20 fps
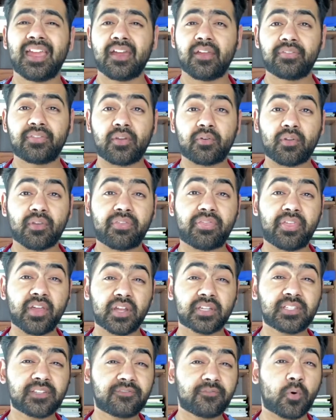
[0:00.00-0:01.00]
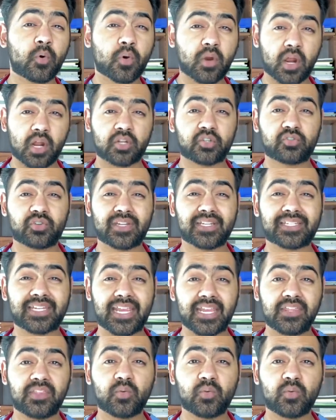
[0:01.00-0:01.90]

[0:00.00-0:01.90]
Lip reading: There are 34 countries in the